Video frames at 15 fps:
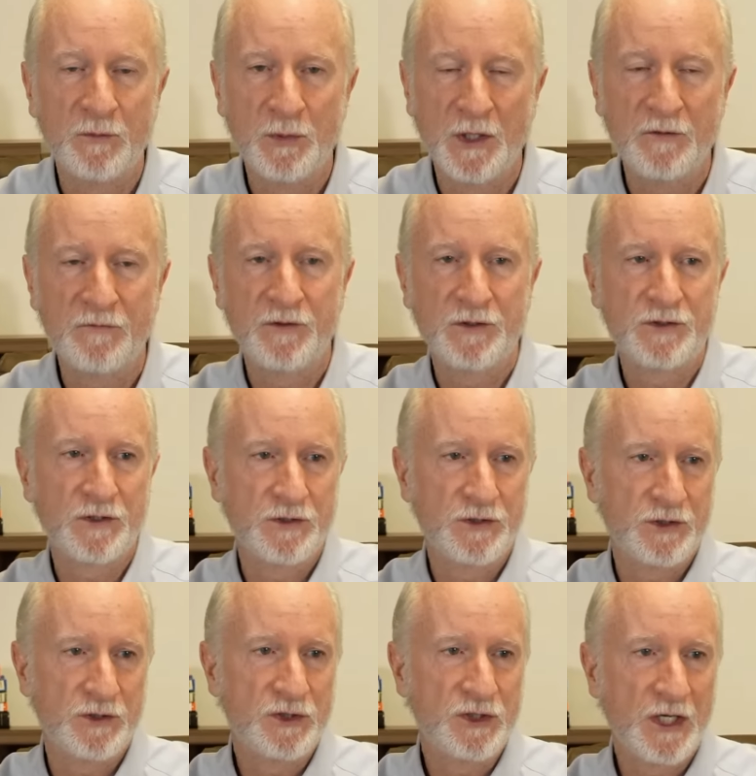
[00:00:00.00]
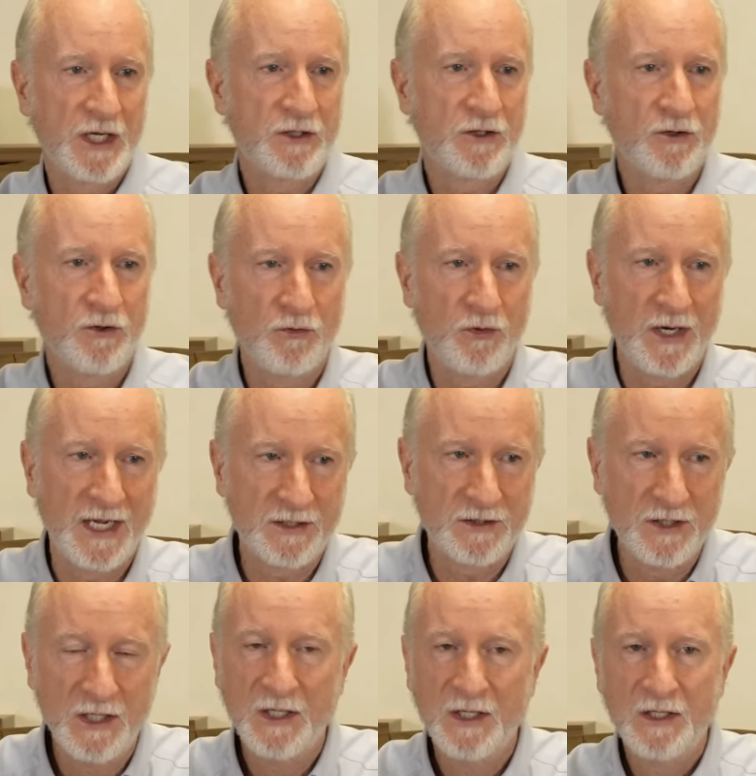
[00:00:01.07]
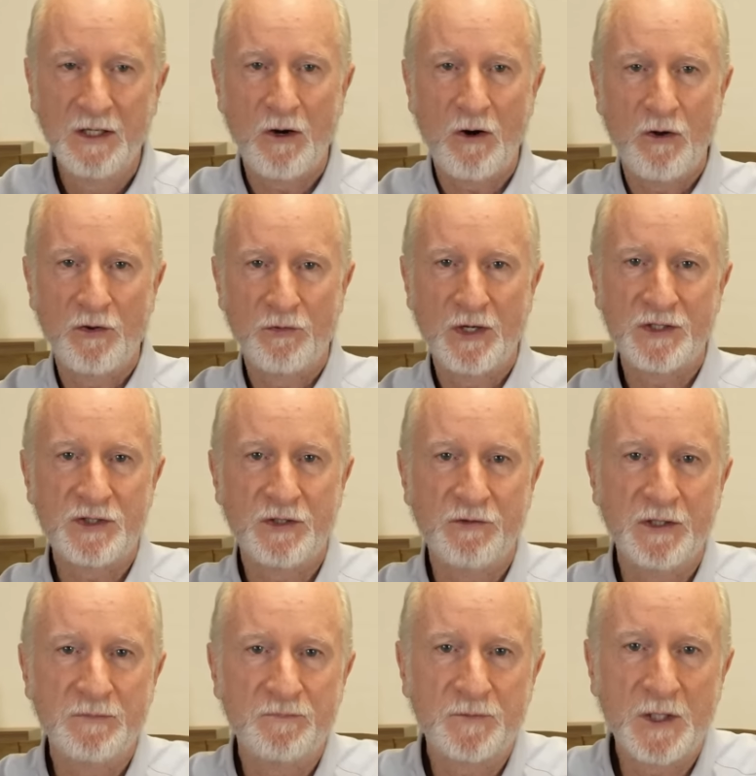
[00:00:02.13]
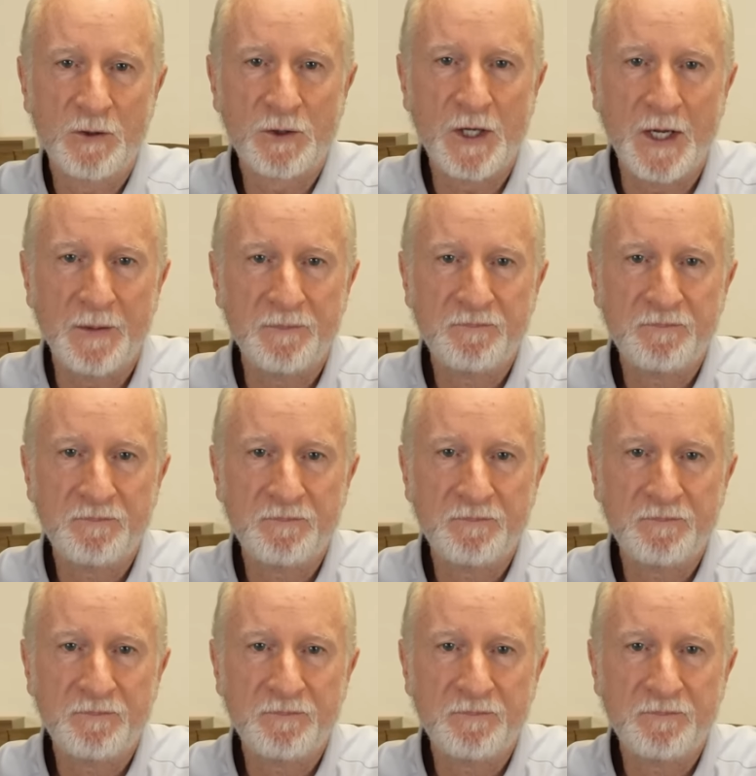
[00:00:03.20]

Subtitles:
benefits, or is your check correct, all the rest of it. Okay.